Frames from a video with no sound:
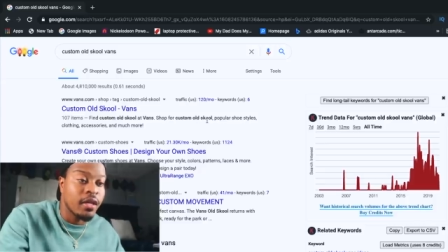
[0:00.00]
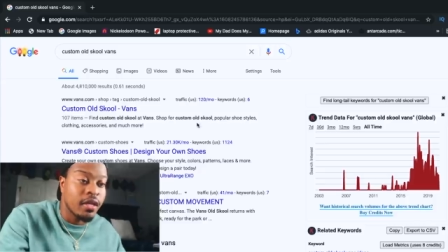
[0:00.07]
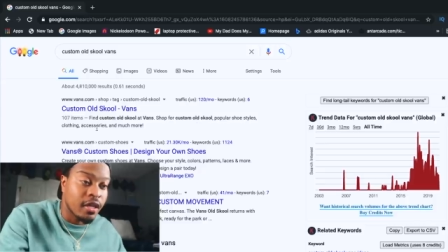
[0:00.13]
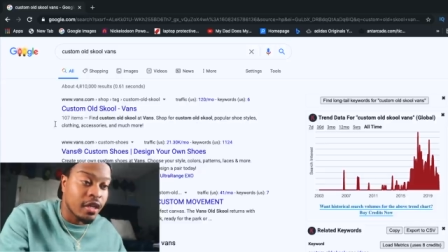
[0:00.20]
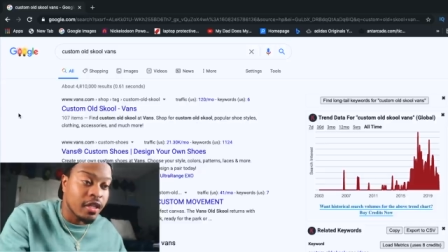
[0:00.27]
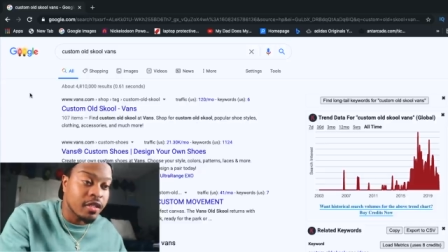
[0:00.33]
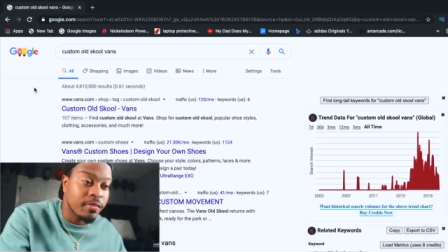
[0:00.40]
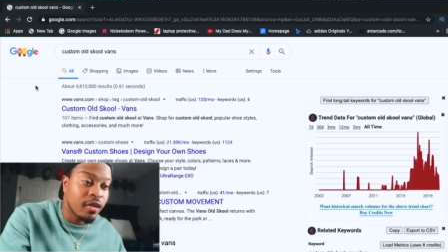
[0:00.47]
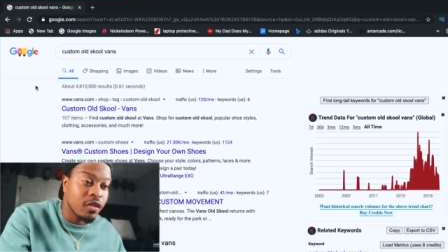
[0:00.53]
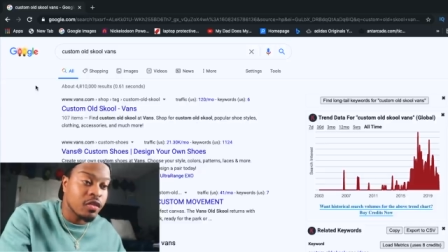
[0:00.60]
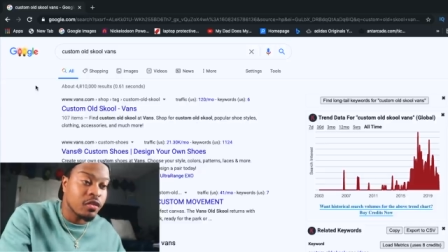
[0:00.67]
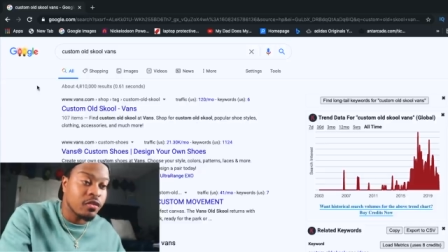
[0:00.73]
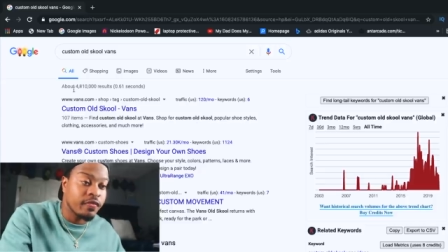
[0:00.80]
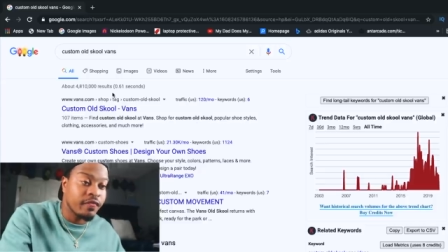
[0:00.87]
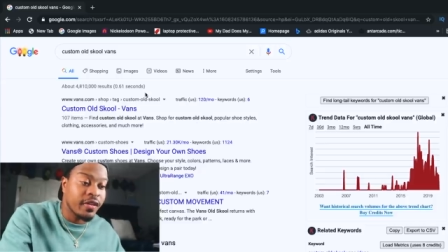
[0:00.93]
Custom old
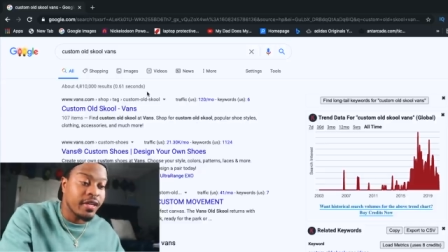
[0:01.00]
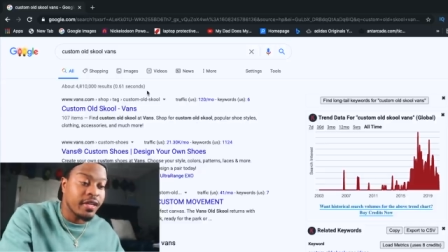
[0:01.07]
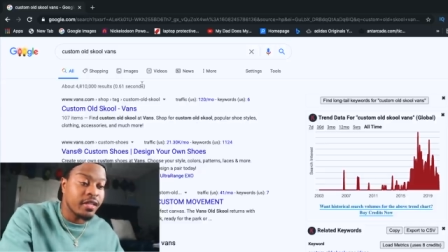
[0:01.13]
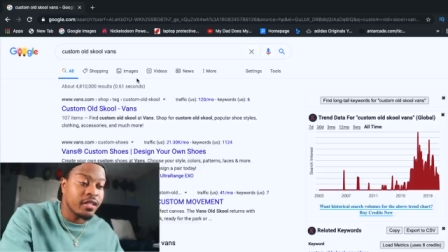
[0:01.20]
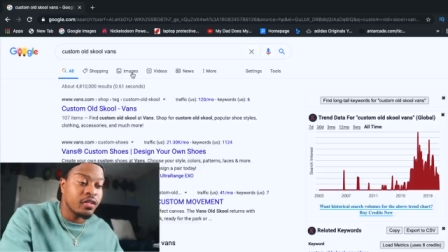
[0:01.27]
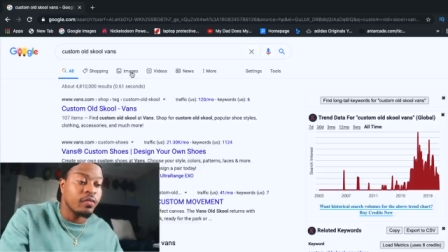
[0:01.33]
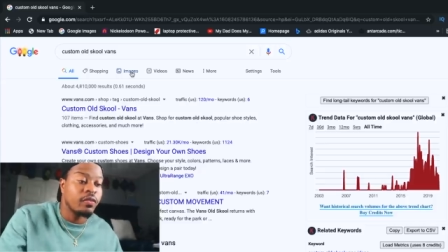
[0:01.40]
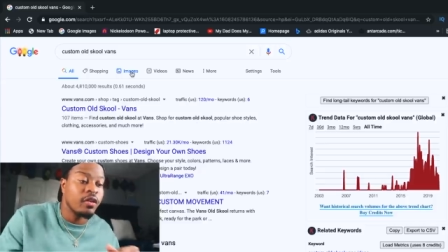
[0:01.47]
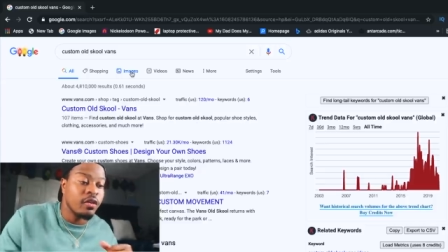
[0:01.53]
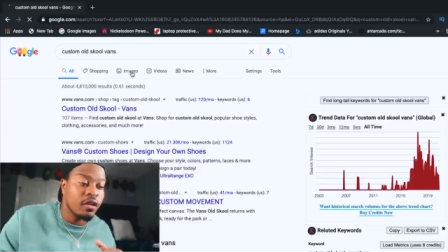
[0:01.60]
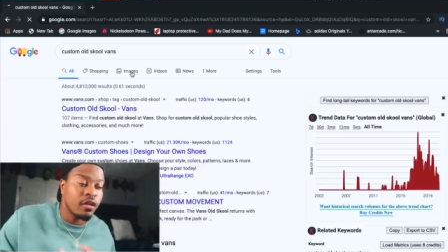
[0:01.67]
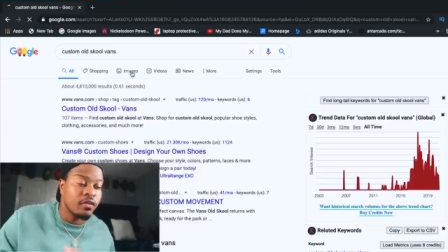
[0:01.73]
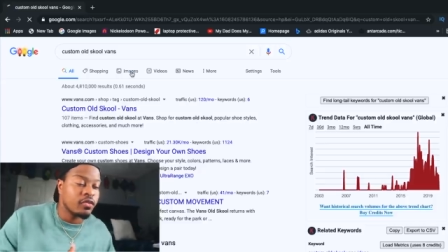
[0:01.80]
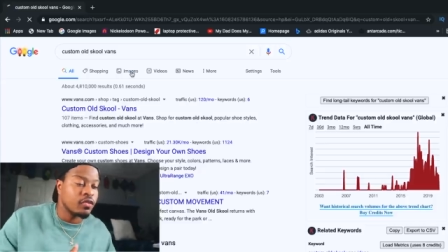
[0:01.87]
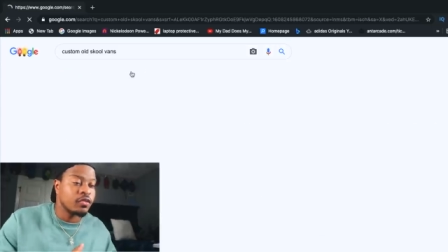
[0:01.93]
school Vans. We're gonna
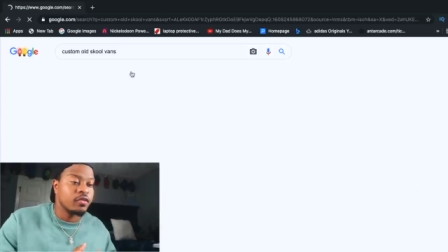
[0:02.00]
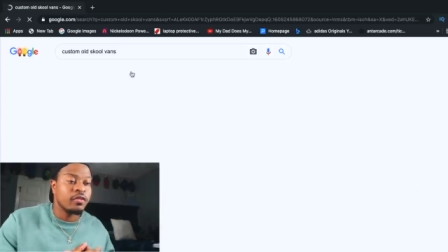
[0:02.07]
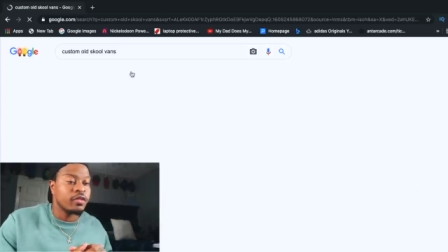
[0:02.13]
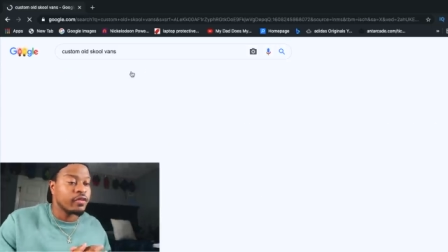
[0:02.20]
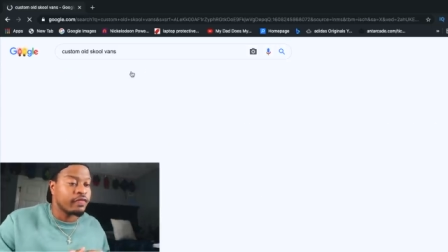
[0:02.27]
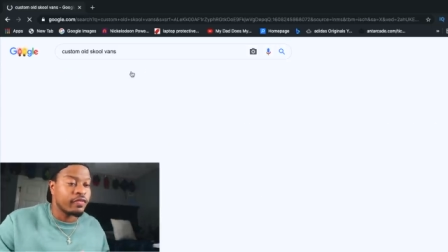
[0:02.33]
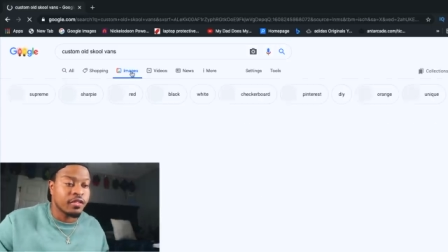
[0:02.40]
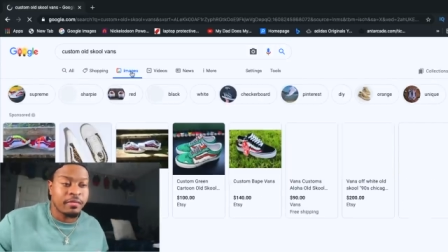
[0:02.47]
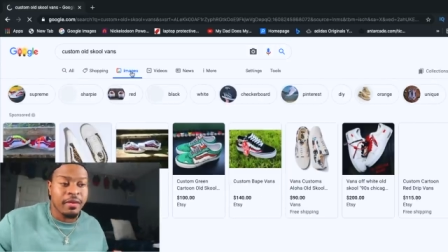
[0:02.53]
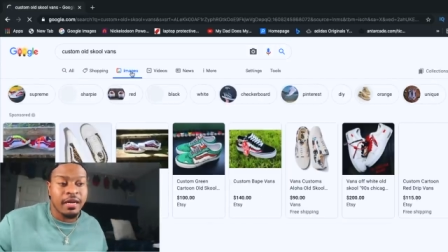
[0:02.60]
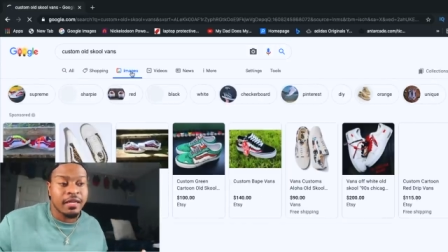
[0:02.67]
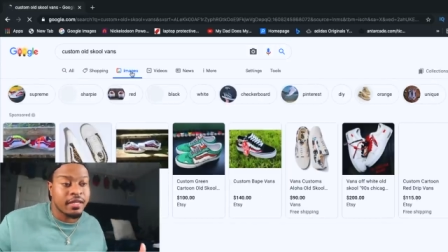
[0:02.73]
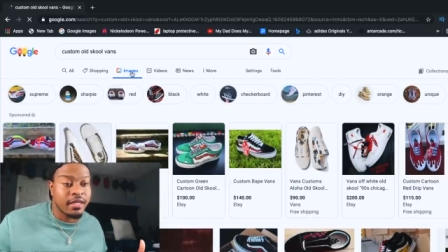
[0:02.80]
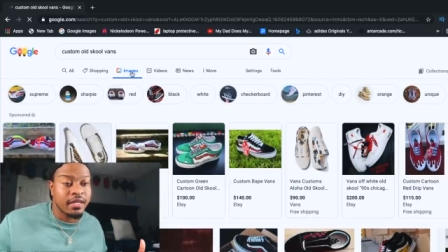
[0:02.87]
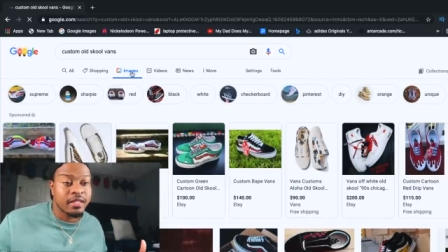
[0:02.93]
go through, look for some
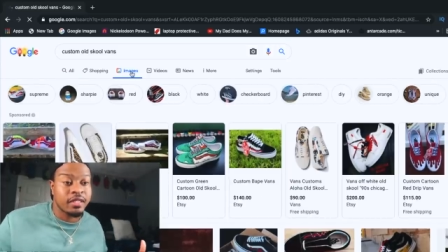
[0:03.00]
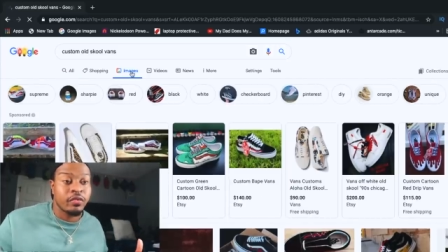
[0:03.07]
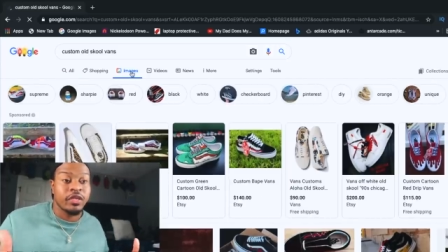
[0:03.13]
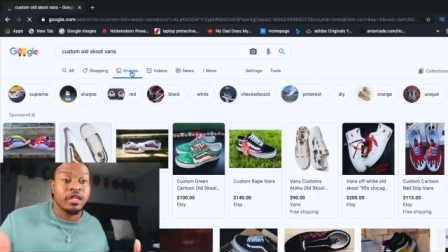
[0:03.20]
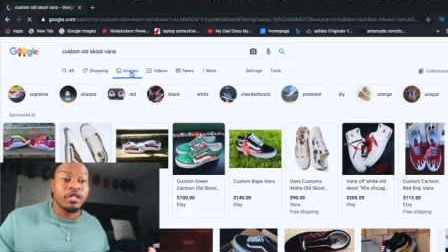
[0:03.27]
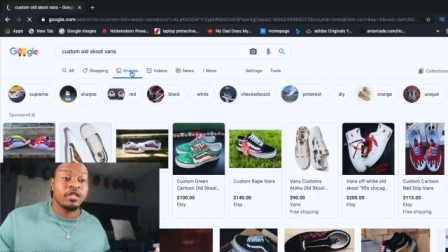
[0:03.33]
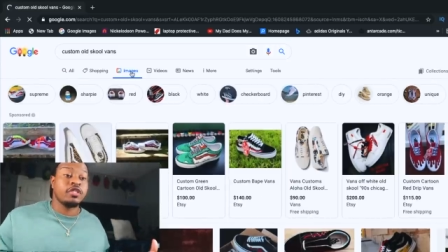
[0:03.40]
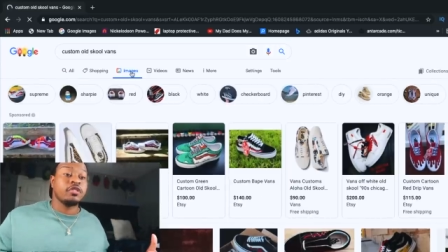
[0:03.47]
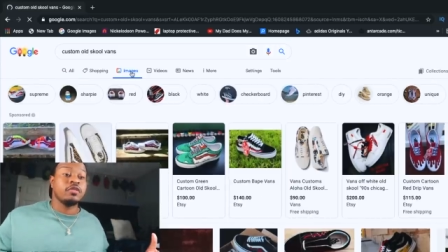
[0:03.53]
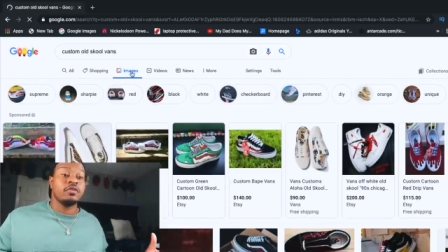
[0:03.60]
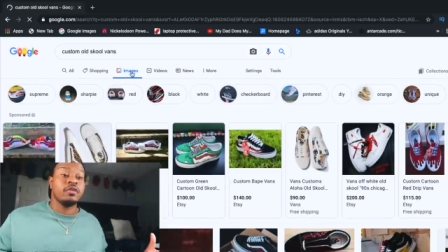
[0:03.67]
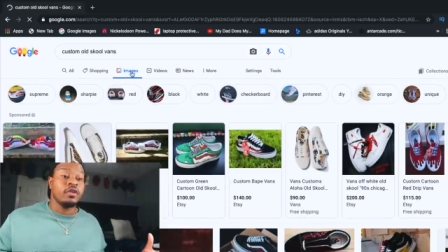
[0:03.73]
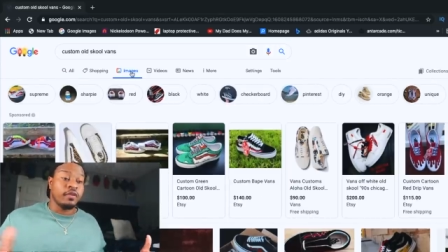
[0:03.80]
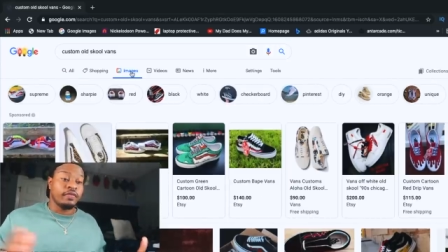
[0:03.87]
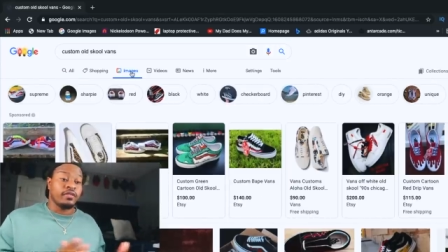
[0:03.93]
ideas that we can do
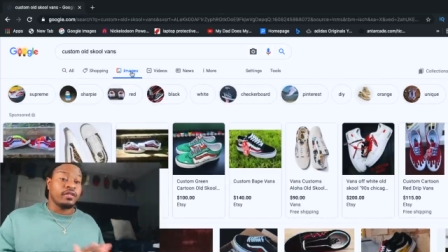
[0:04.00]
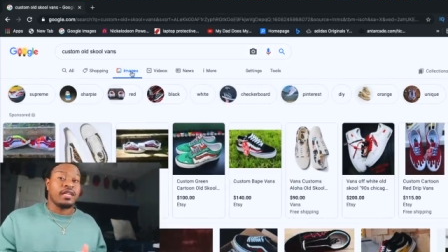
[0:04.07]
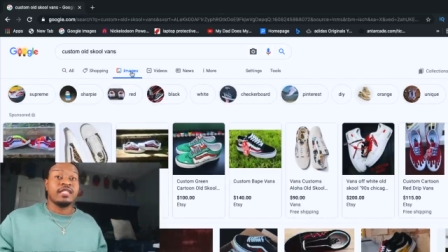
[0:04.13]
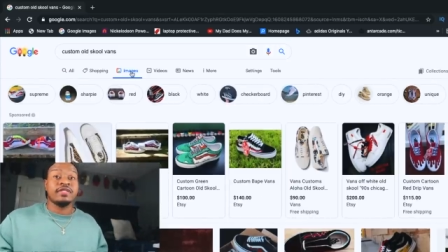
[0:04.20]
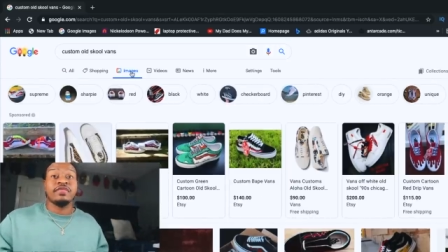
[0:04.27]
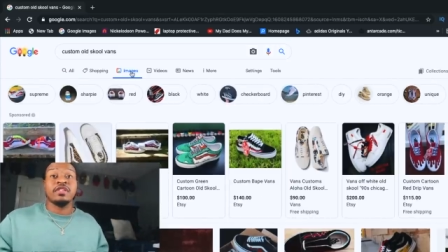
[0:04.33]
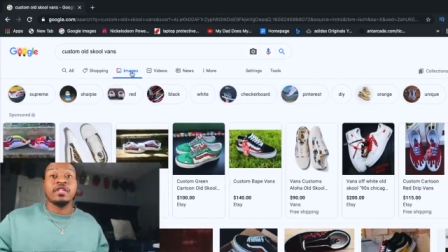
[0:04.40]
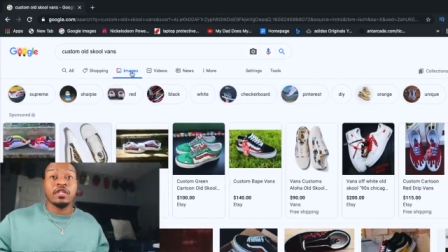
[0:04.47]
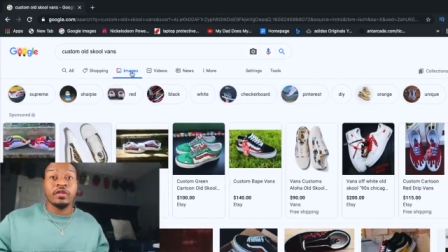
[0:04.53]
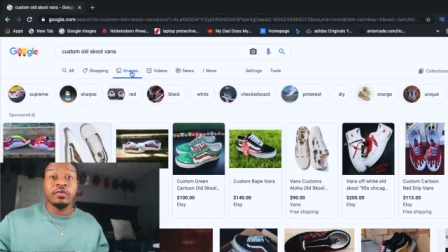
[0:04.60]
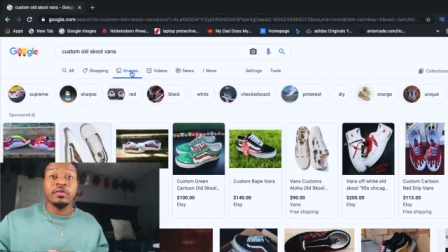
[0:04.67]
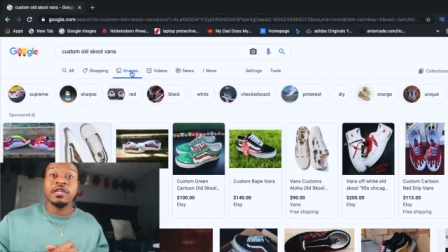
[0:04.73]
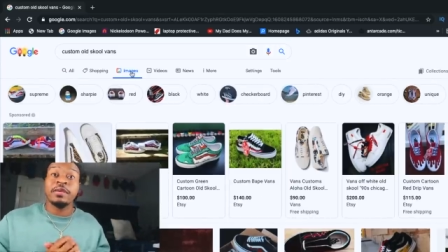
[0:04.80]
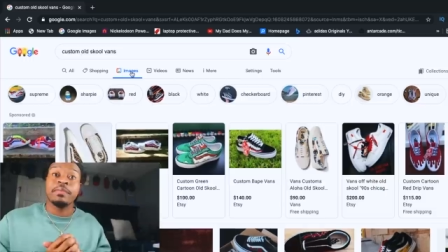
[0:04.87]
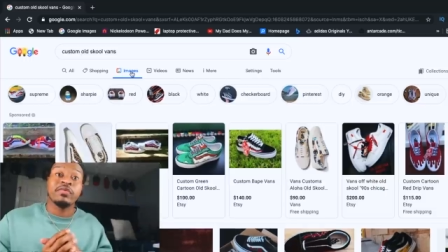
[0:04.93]
for today's video. We're
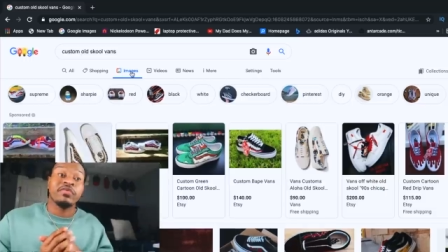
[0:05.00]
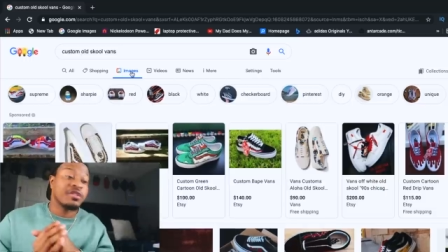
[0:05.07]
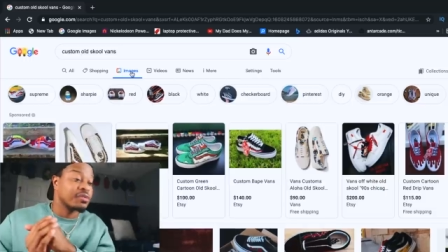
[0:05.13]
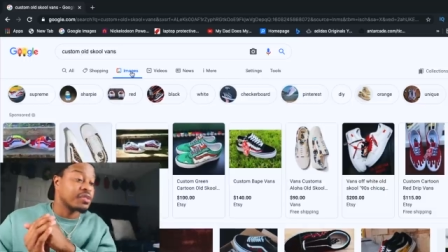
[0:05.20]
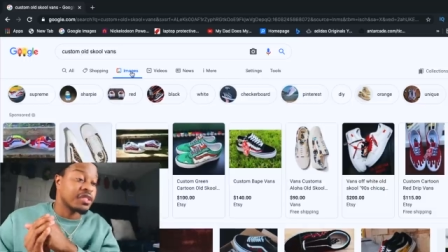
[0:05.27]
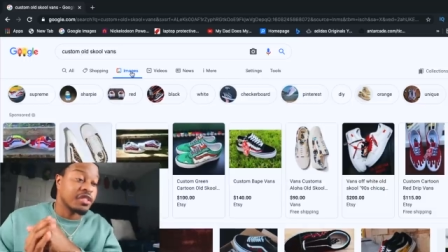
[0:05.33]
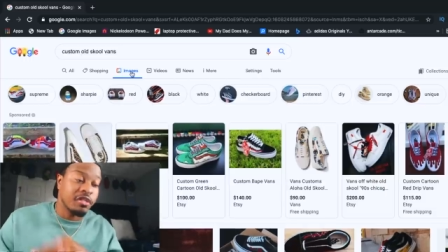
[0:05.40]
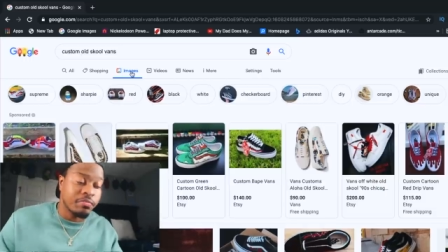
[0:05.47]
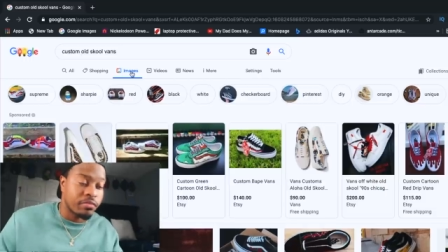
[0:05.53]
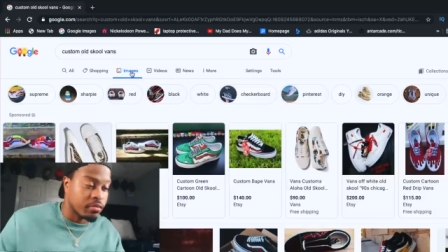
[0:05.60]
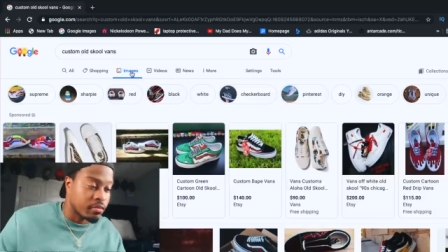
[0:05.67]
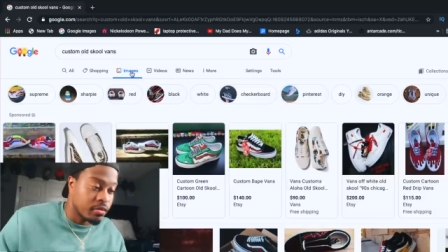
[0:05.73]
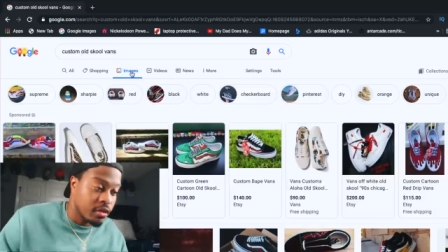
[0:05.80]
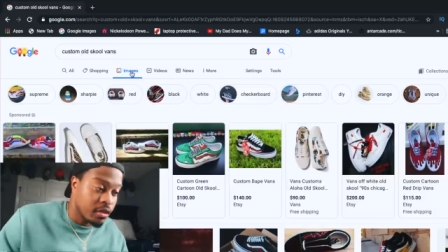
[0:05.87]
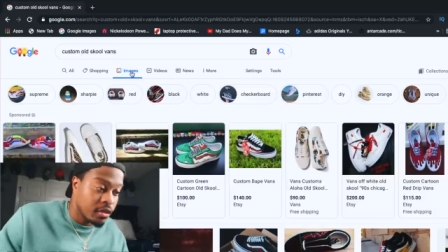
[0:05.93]
gonna keep it real simple.